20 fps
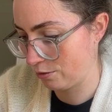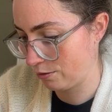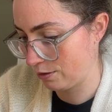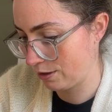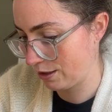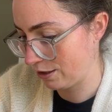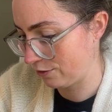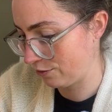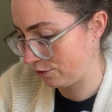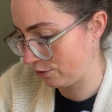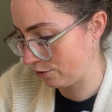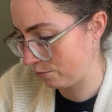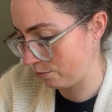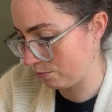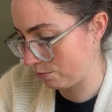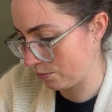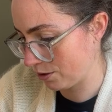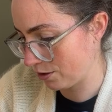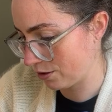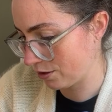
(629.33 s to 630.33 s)
quite a few
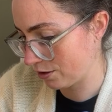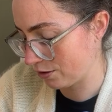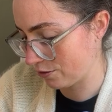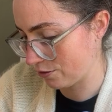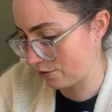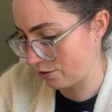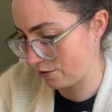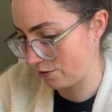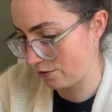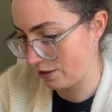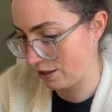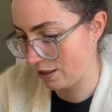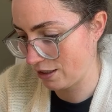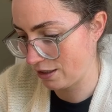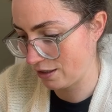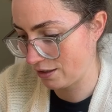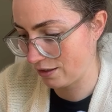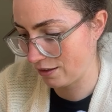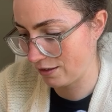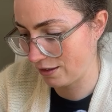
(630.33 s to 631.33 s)
markers on
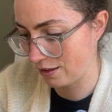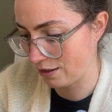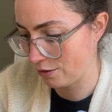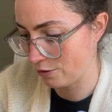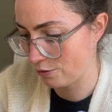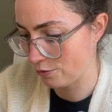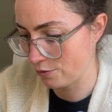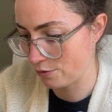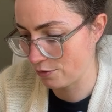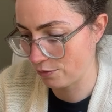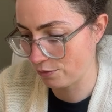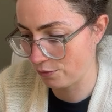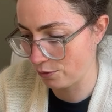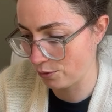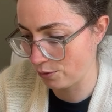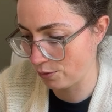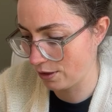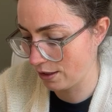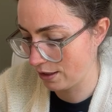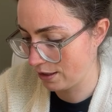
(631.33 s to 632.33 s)
here that I used
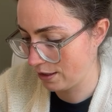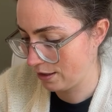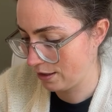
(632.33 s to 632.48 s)
for